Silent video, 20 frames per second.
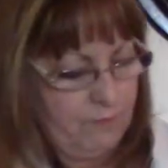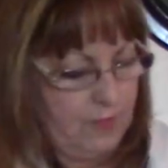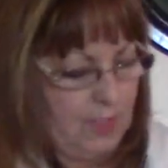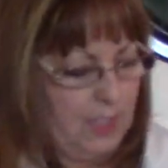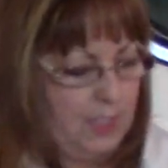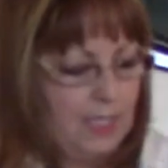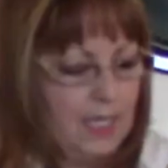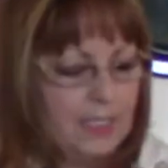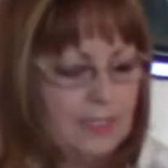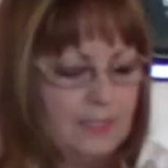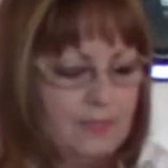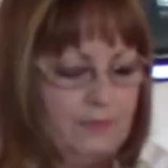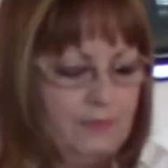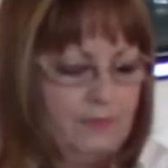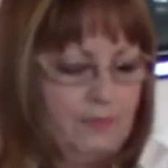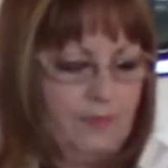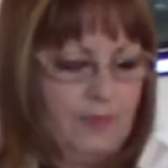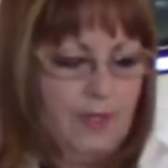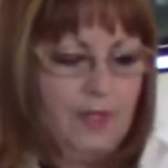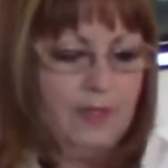Lots of
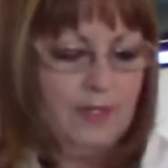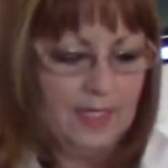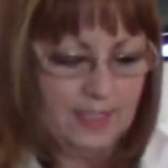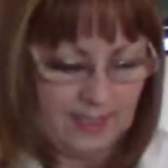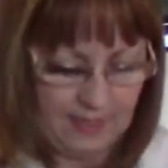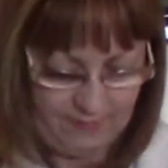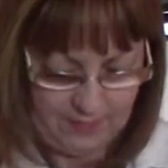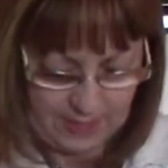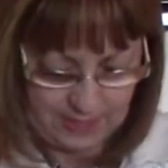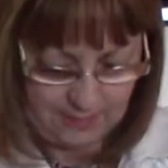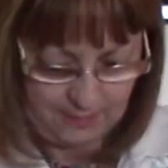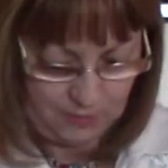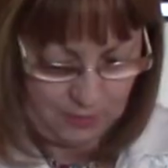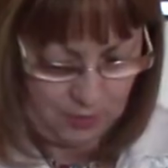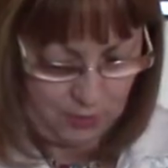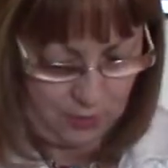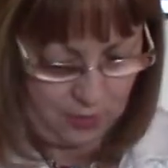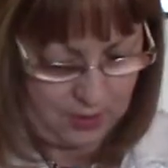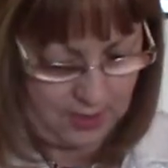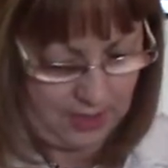things. I've got some
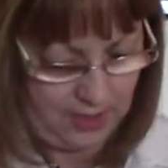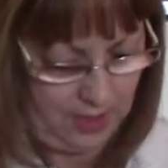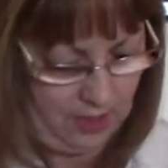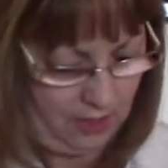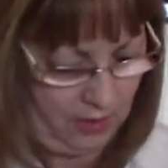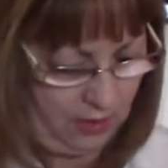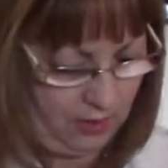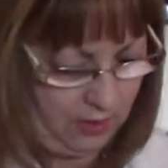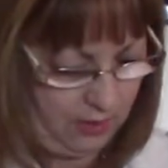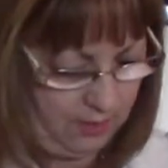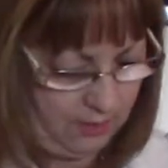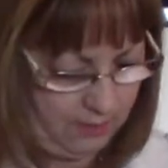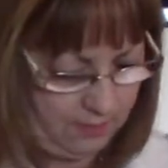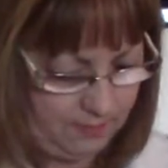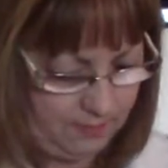skirts here.